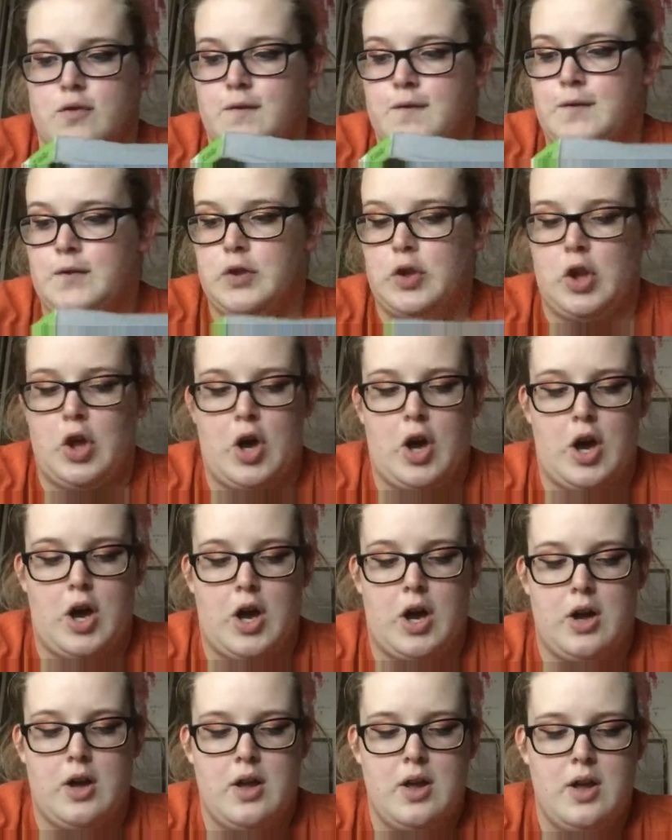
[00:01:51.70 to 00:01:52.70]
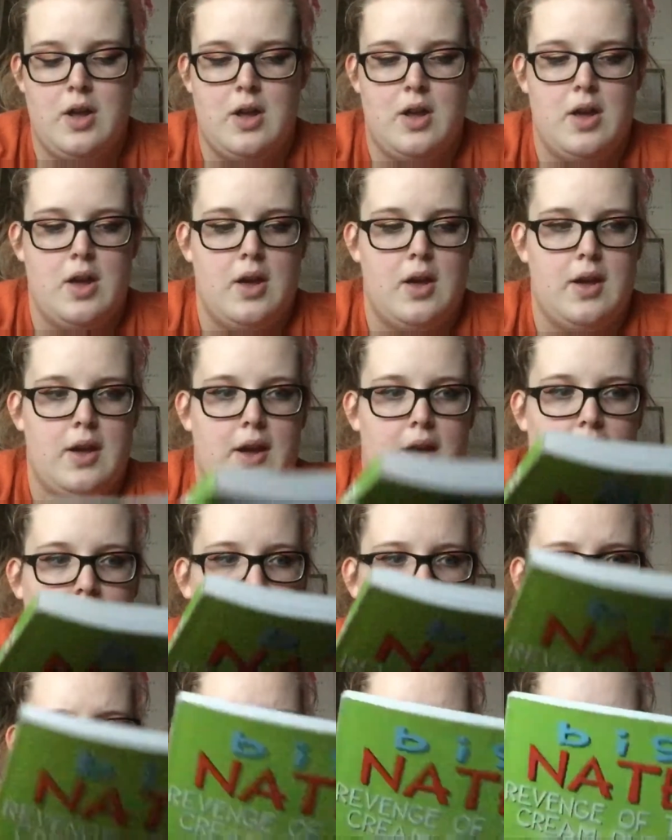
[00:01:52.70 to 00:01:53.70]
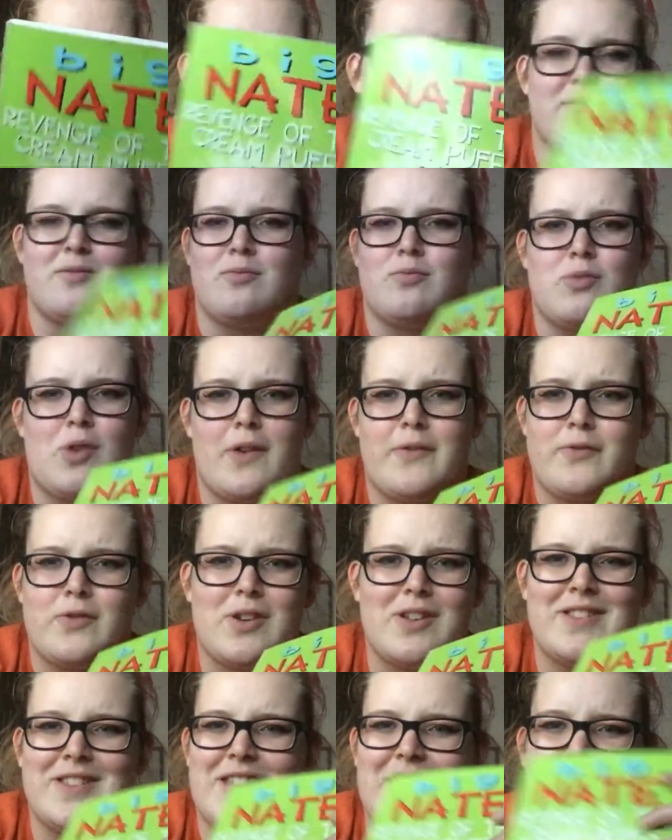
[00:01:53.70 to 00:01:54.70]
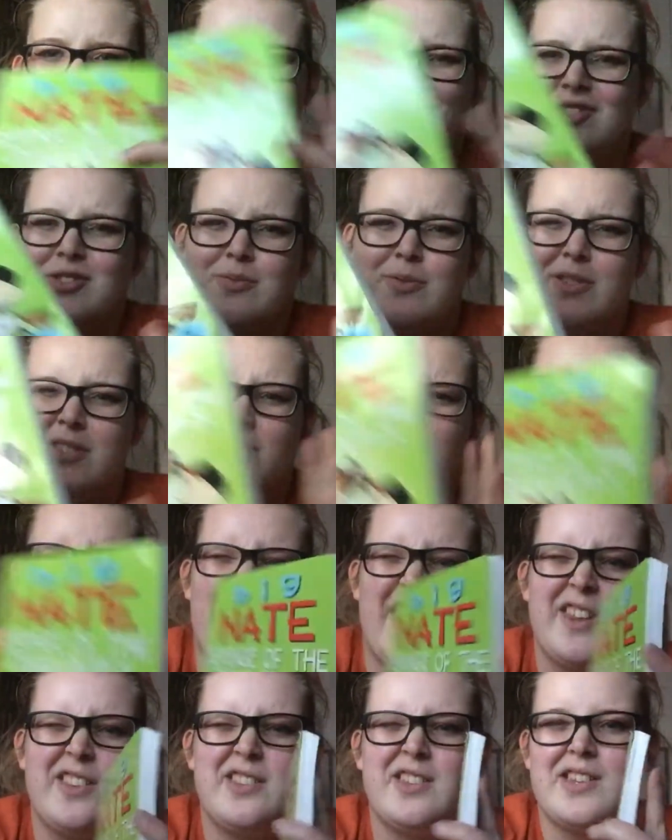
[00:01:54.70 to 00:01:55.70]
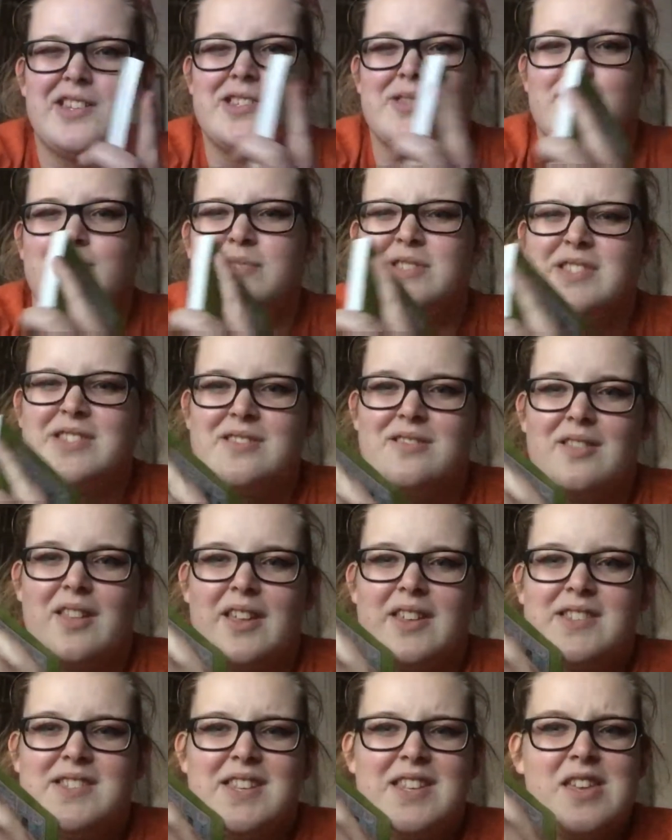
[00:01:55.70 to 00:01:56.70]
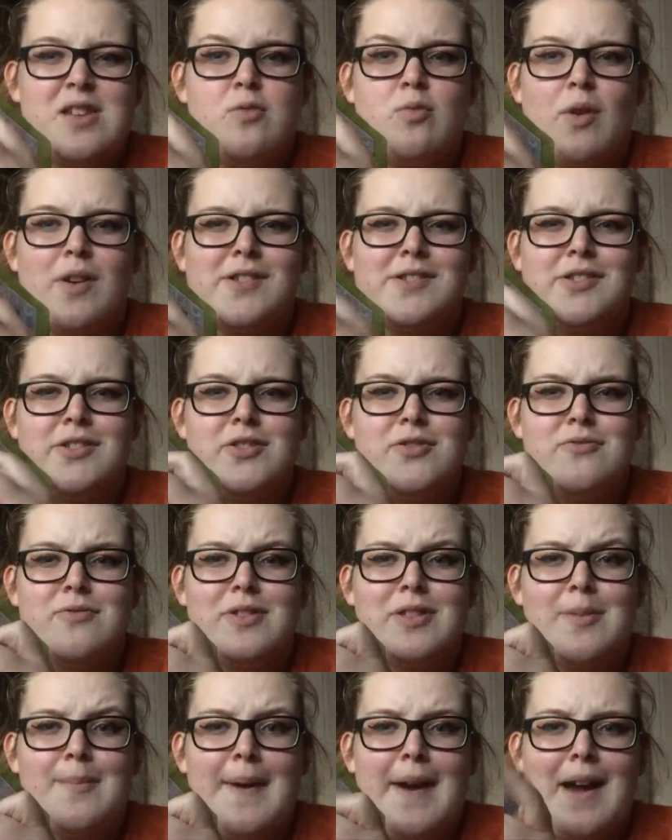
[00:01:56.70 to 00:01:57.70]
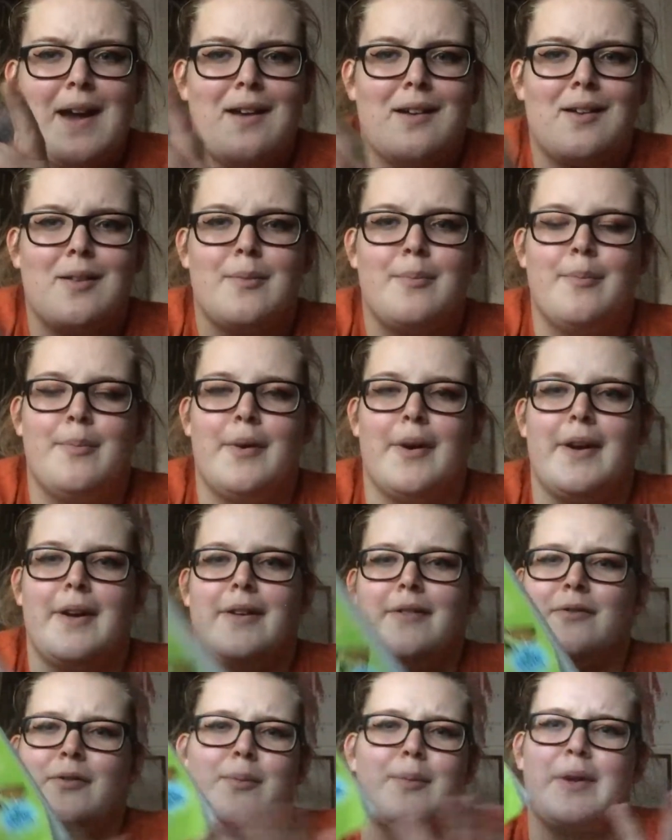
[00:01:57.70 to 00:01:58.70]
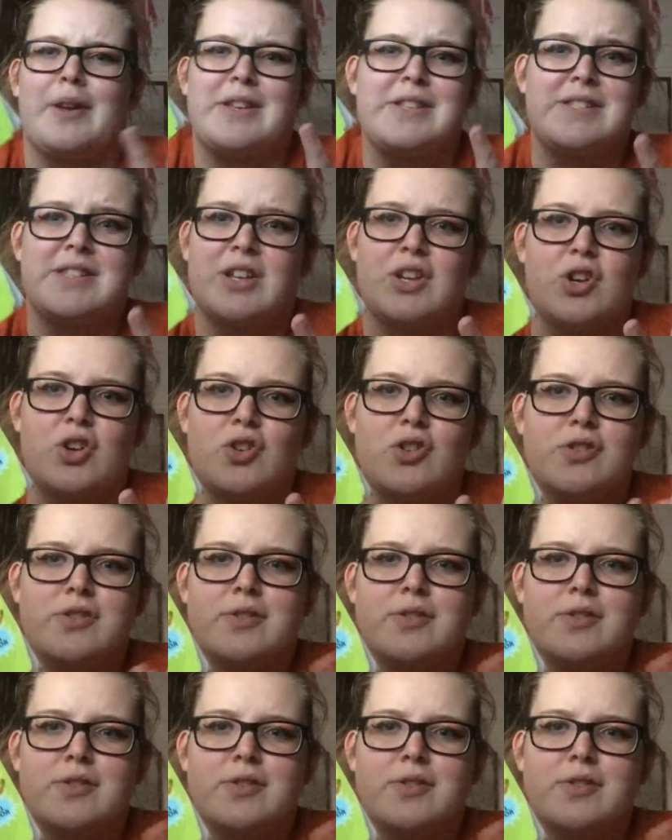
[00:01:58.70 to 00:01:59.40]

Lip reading: flaw. It's rough around the edges, so it's fine. It had like some like sticky residue on the back, but from like a sticker or